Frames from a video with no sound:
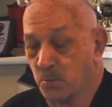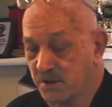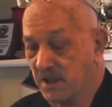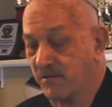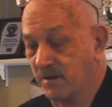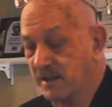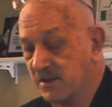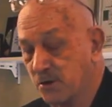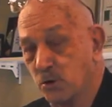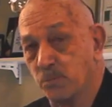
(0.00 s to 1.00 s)
whichever
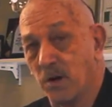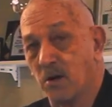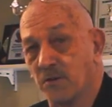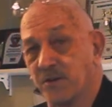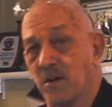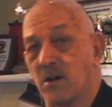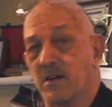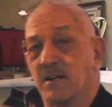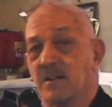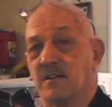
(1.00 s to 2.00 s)
these 2 balls
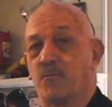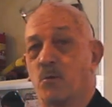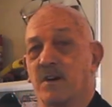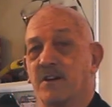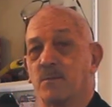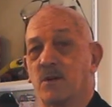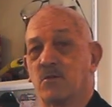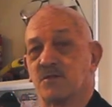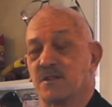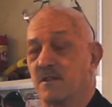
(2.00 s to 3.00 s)
are, if one of them
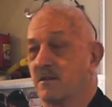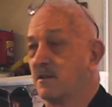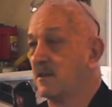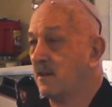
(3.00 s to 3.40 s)
goes in,